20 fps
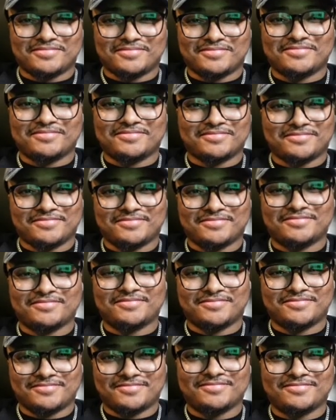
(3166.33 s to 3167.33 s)

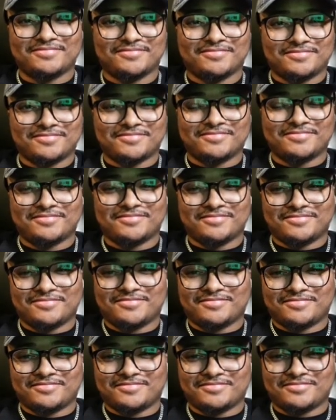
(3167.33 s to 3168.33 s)

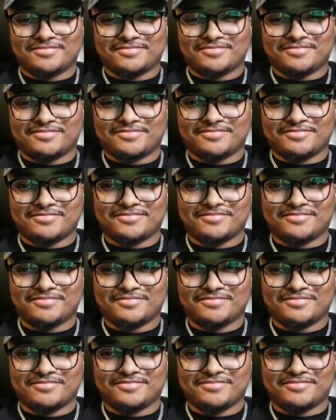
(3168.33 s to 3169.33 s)

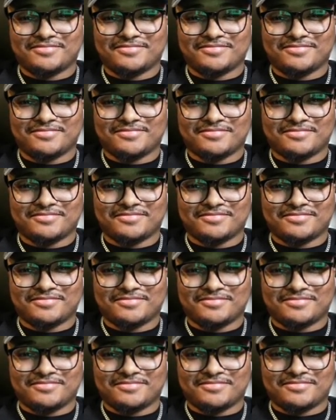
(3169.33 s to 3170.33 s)

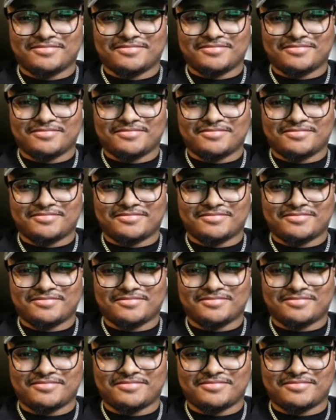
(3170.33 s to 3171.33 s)

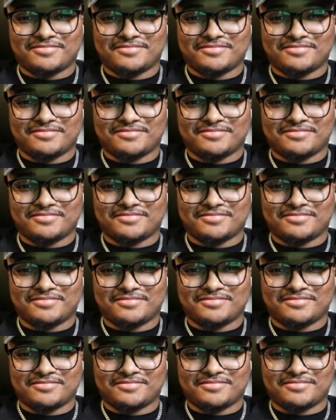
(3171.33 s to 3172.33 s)

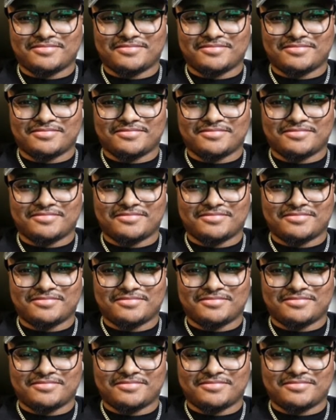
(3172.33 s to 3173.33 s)

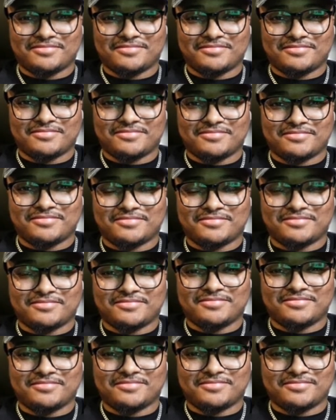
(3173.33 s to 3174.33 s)
(not speaking)